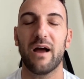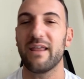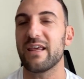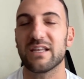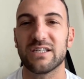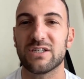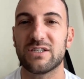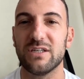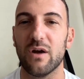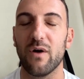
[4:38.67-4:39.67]
I think this
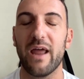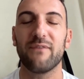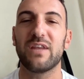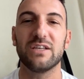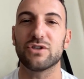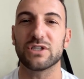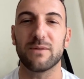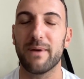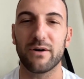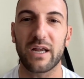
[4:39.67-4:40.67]
is, you know, N F Ts are
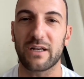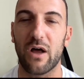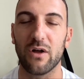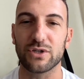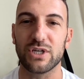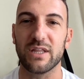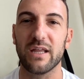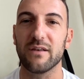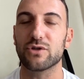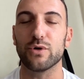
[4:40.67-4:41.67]
just a better technology
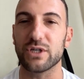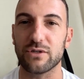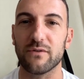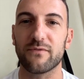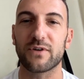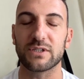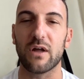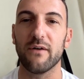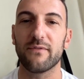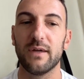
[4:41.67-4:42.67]
than traditional,
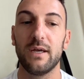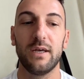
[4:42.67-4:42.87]
first off.